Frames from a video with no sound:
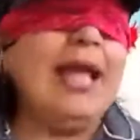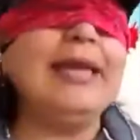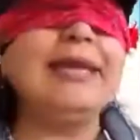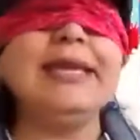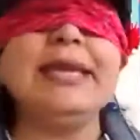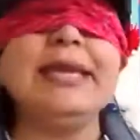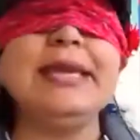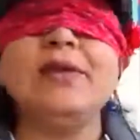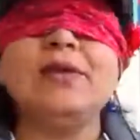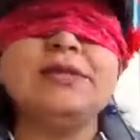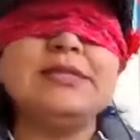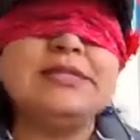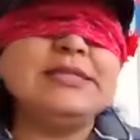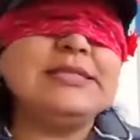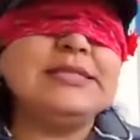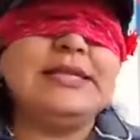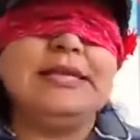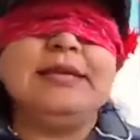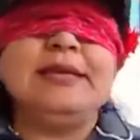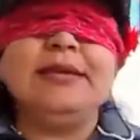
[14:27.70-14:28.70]
I cannot
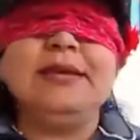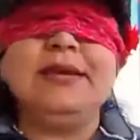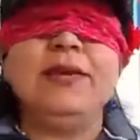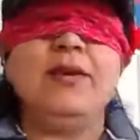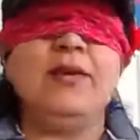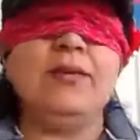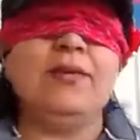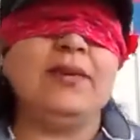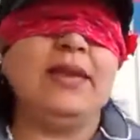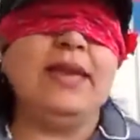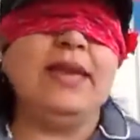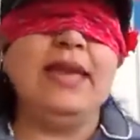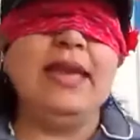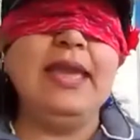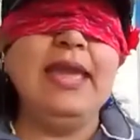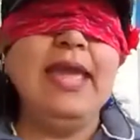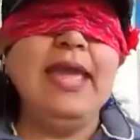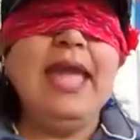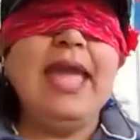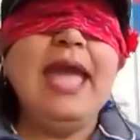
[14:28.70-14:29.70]
see,
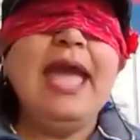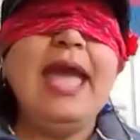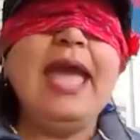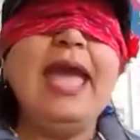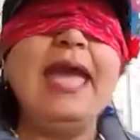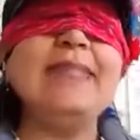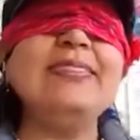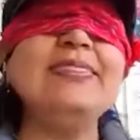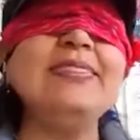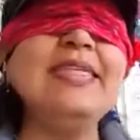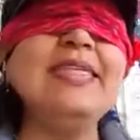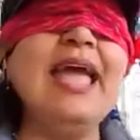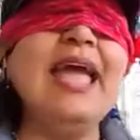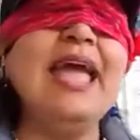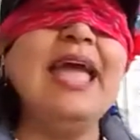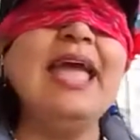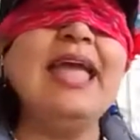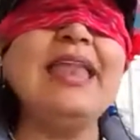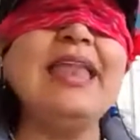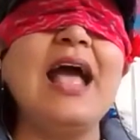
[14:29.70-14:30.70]
okay? And
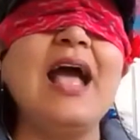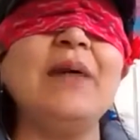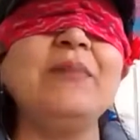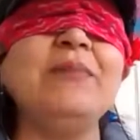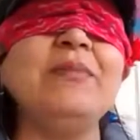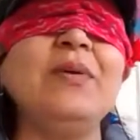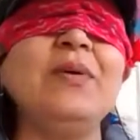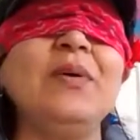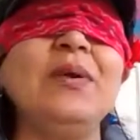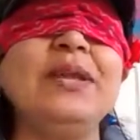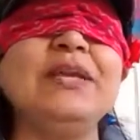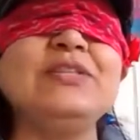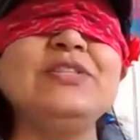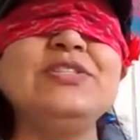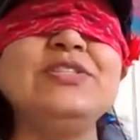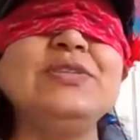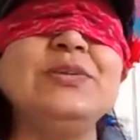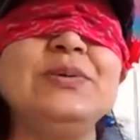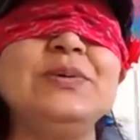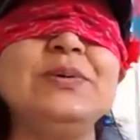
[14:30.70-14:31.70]
then I'm going
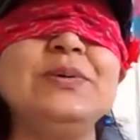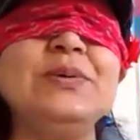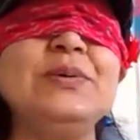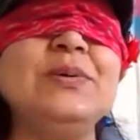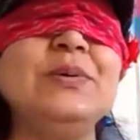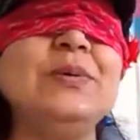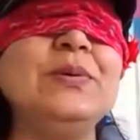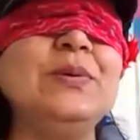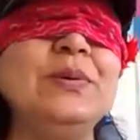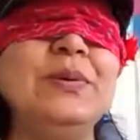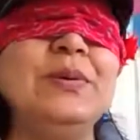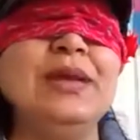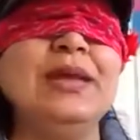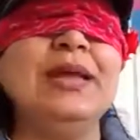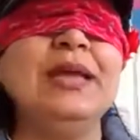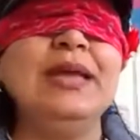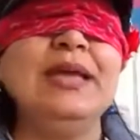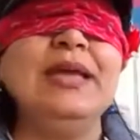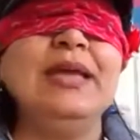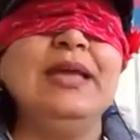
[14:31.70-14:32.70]
to
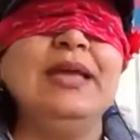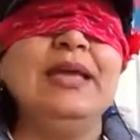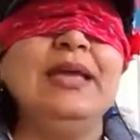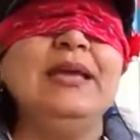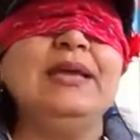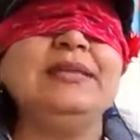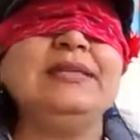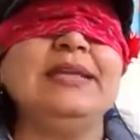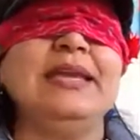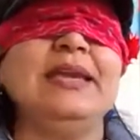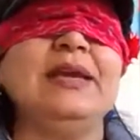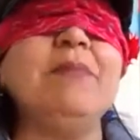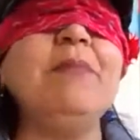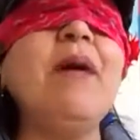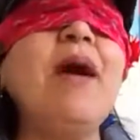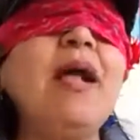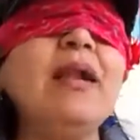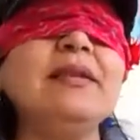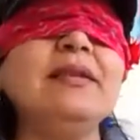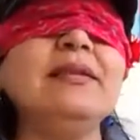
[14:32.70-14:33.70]
take a
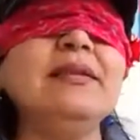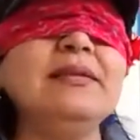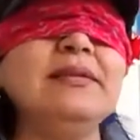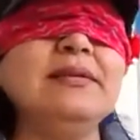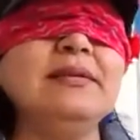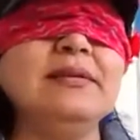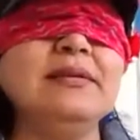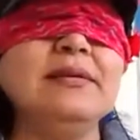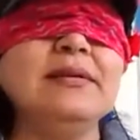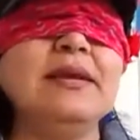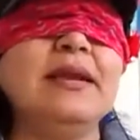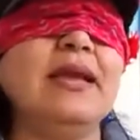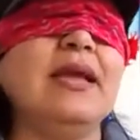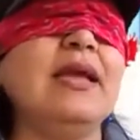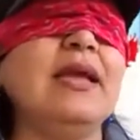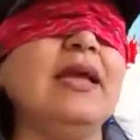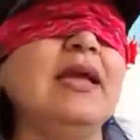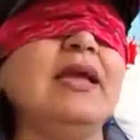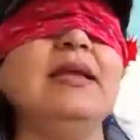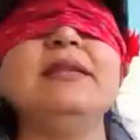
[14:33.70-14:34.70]
bottle
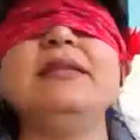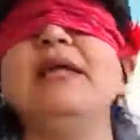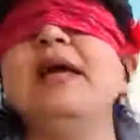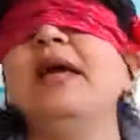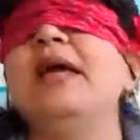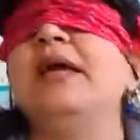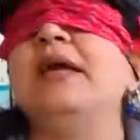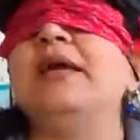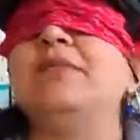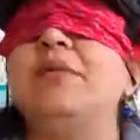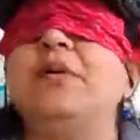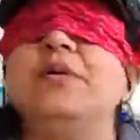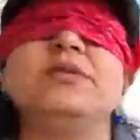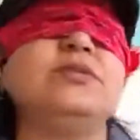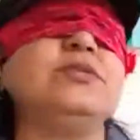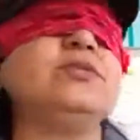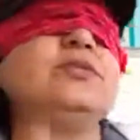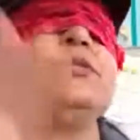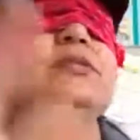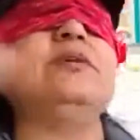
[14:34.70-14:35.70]
and I
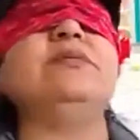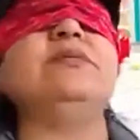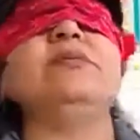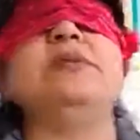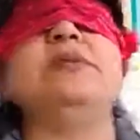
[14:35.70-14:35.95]
want to see